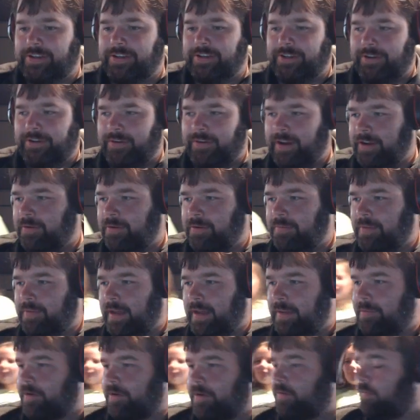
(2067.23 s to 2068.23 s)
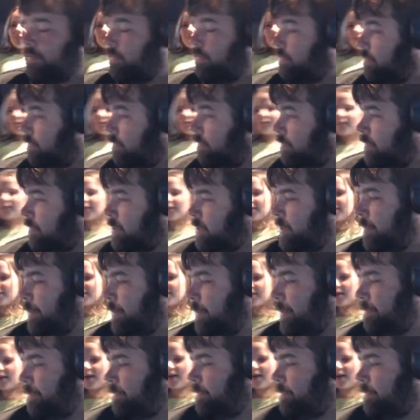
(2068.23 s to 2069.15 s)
to do. I don't blame her. What's up, Ben?